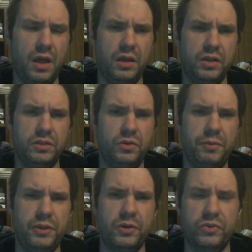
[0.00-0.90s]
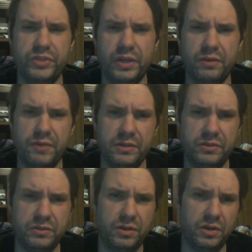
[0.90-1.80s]
His little political
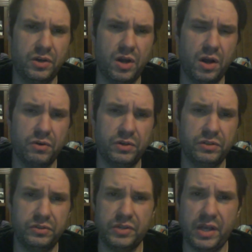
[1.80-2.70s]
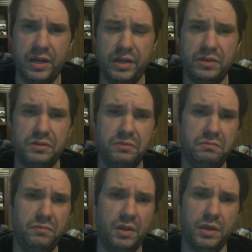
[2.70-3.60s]
sycophants in Congress and Senate,
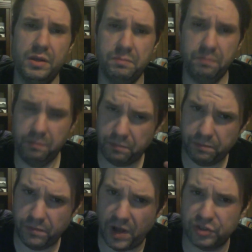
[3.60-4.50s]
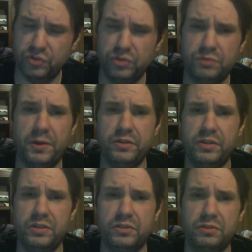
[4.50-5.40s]
Fox News
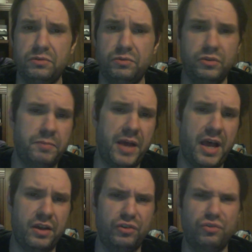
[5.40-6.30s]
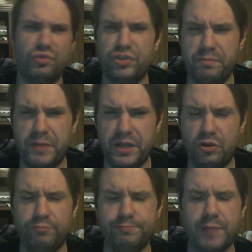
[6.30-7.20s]
pundits, Newsmax, Christian
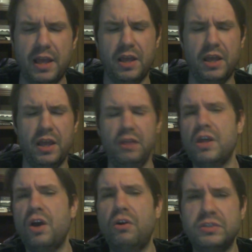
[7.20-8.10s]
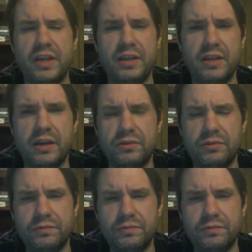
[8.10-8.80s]
Mingle, they all say that.